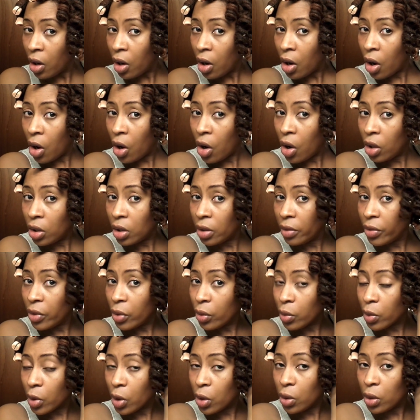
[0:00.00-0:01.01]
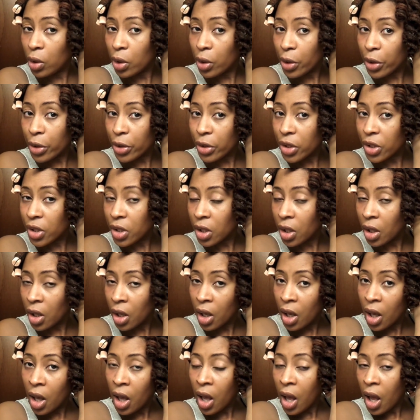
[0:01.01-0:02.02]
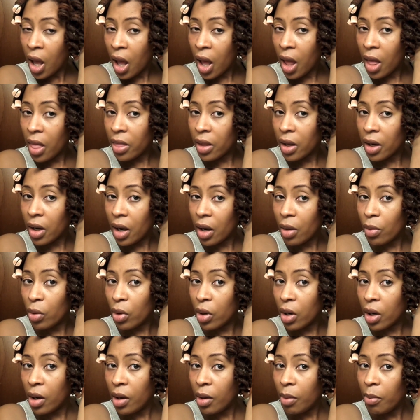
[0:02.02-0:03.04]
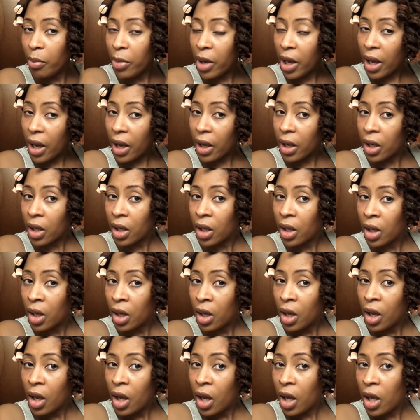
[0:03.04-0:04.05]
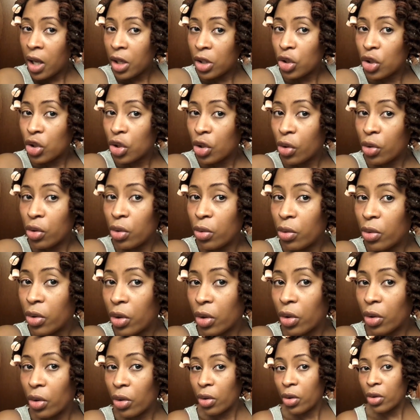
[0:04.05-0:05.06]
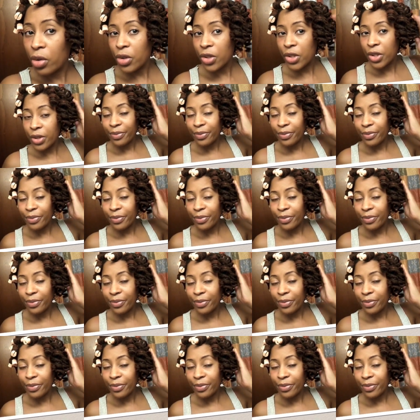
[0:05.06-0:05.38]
all of the rollers and then I will come back and show you the curls.